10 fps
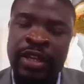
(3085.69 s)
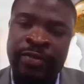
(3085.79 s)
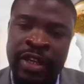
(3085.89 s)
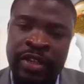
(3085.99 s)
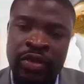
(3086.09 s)
the
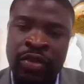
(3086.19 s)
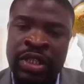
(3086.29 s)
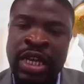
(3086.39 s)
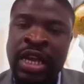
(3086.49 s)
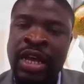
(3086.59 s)

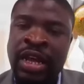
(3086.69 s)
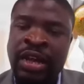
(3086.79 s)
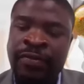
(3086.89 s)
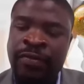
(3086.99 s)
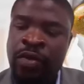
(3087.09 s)
investors
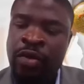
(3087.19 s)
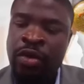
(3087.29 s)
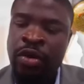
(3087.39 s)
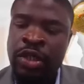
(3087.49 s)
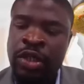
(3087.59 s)
and
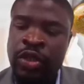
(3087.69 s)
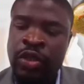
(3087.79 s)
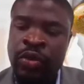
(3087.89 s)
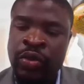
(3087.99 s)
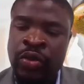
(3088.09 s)
for us
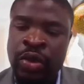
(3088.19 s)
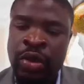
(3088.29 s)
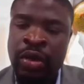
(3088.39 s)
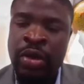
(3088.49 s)
to